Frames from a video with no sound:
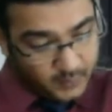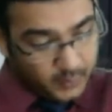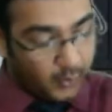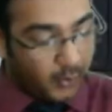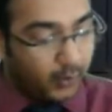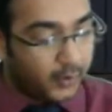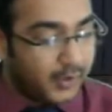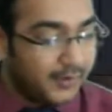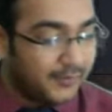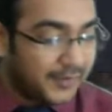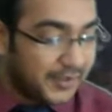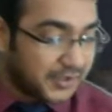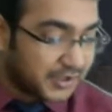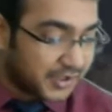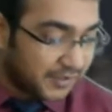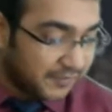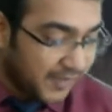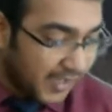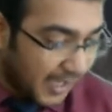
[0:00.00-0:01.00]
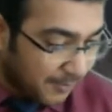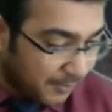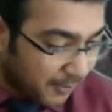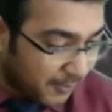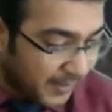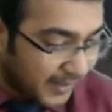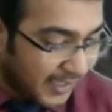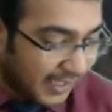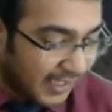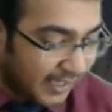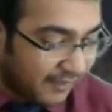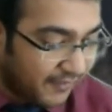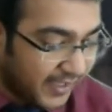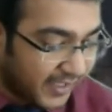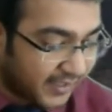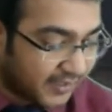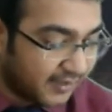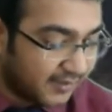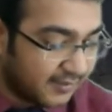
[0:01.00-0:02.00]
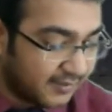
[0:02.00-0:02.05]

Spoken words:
Only Vaishnavi and Bhumika are awake.